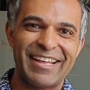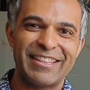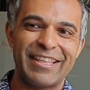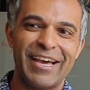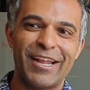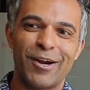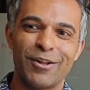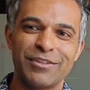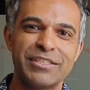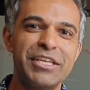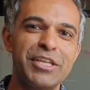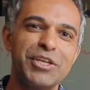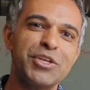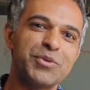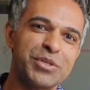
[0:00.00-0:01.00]
that are
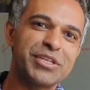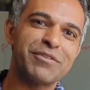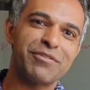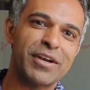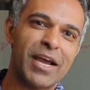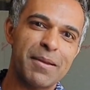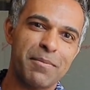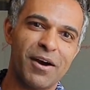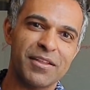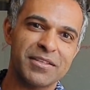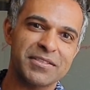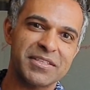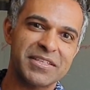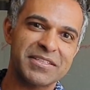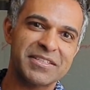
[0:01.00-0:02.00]
leading you to different
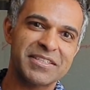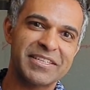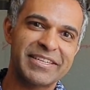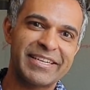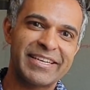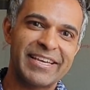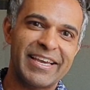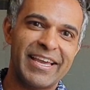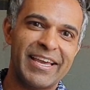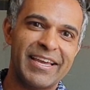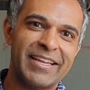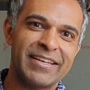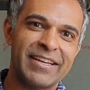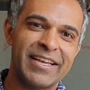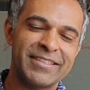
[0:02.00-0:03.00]
hypotheses,
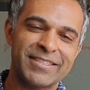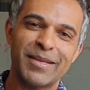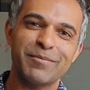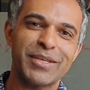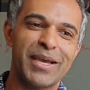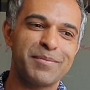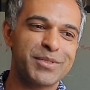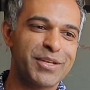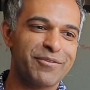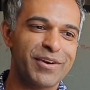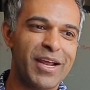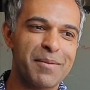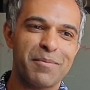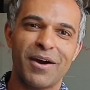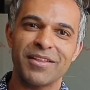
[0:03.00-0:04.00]
and sometimes different
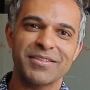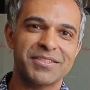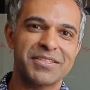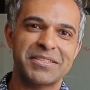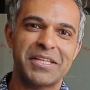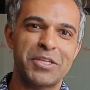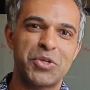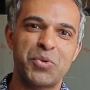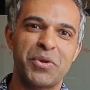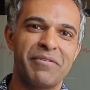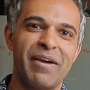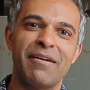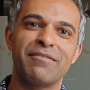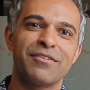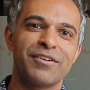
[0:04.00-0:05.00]
hypotheses than you would
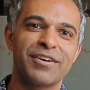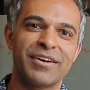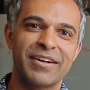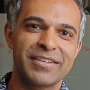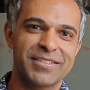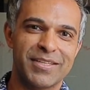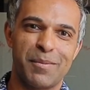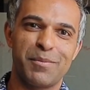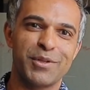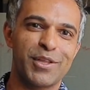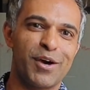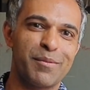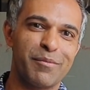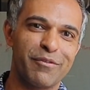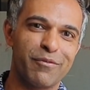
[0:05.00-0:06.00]
have ever stumbled
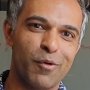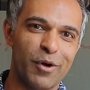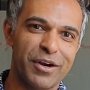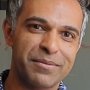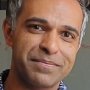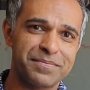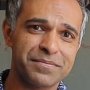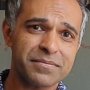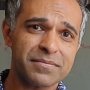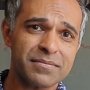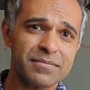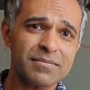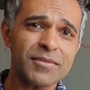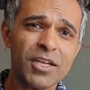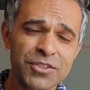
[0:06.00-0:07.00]
on before.
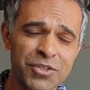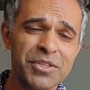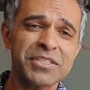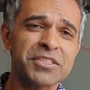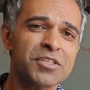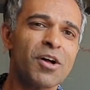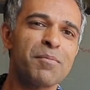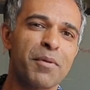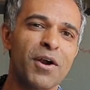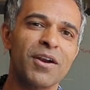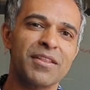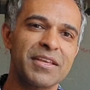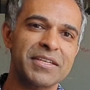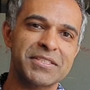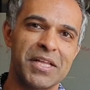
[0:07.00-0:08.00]
So this is all part
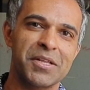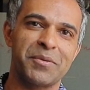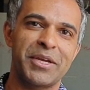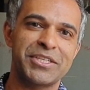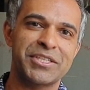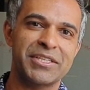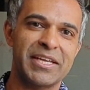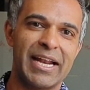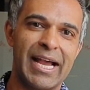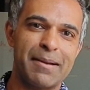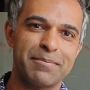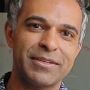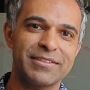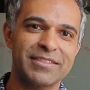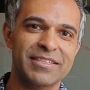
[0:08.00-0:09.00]
of the acceleration that
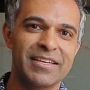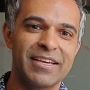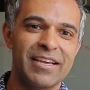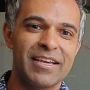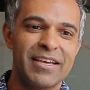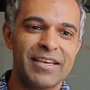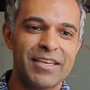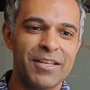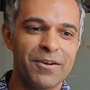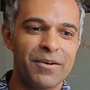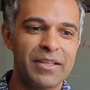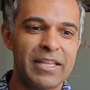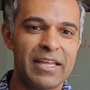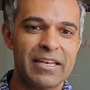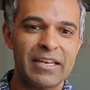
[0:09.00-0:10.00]
happens, and
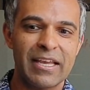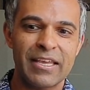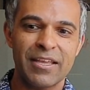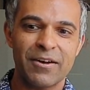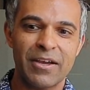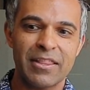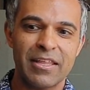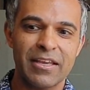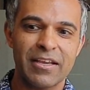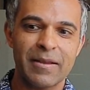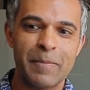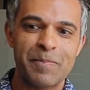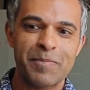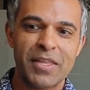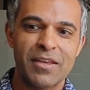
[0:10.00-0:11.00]
then I think
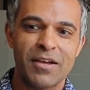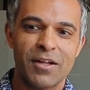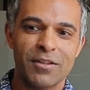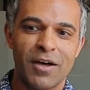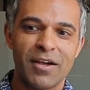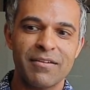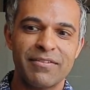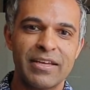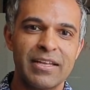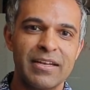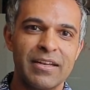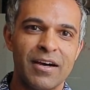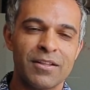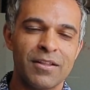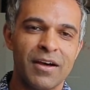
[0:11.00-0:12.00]
a lot
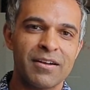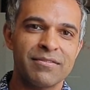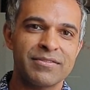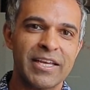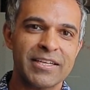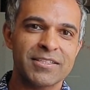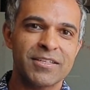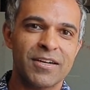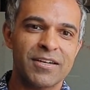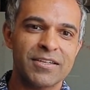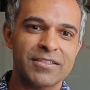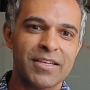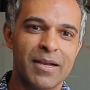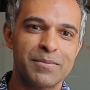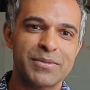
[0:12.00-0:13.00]
of
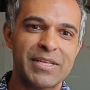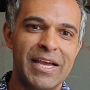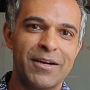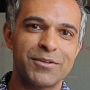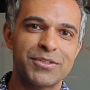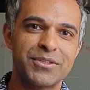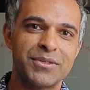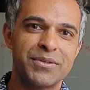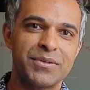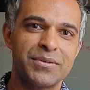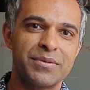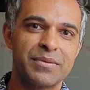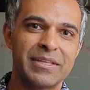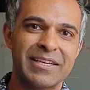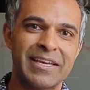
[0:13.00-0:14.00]
Techstars comes down to
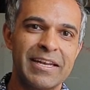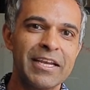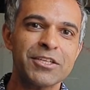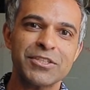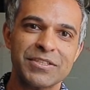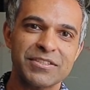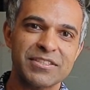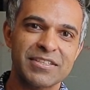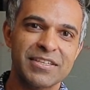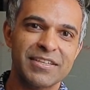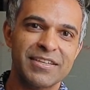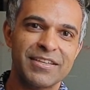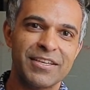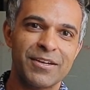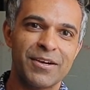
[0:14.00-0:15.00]
the connections,
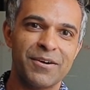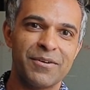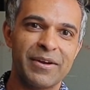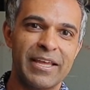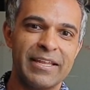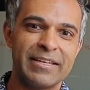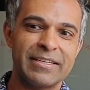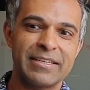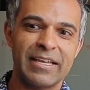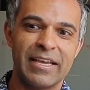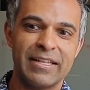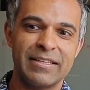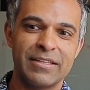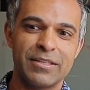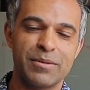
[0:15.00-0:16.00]

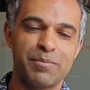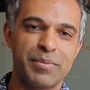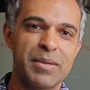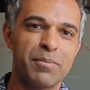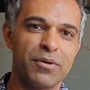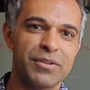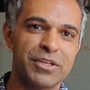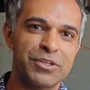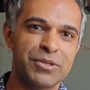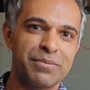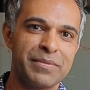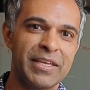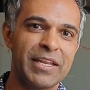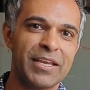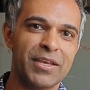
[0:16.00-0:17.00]
and the people that you're
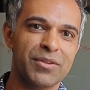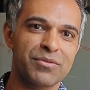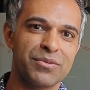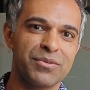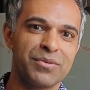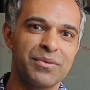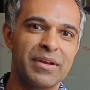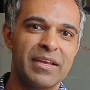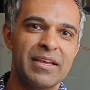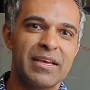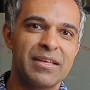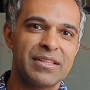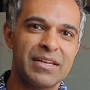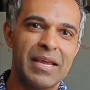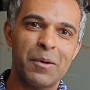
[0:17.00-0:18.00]
meeting through
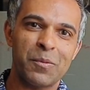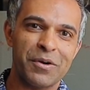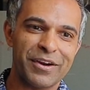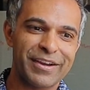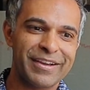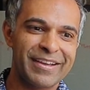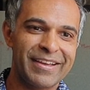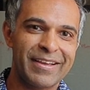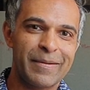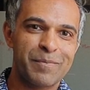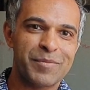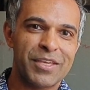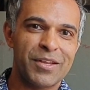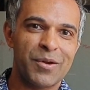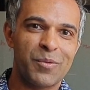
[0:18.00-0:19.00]
the network.
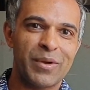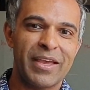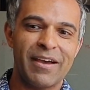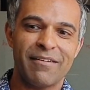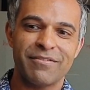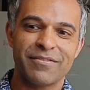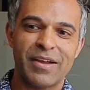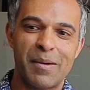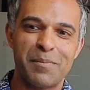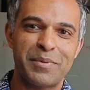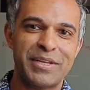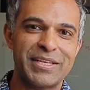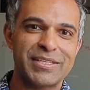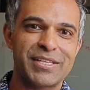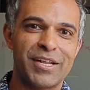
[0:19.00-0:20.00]
We have
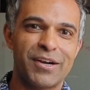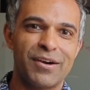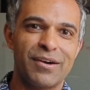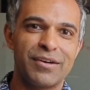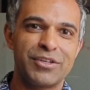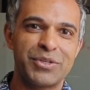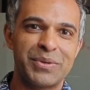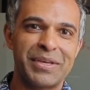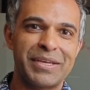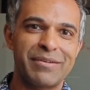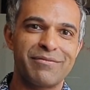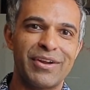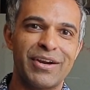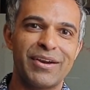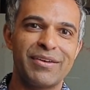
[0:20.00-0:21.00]
companies that are doing
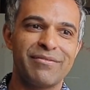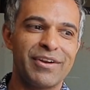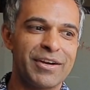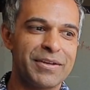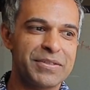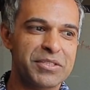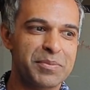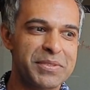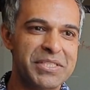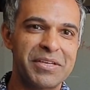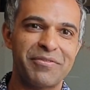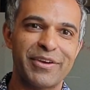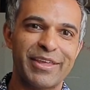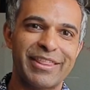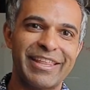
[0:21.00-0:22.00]
very, very
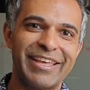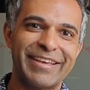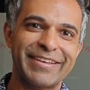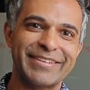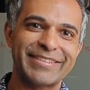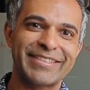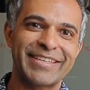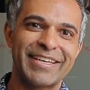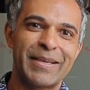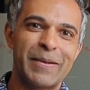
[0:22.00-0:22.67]
specific things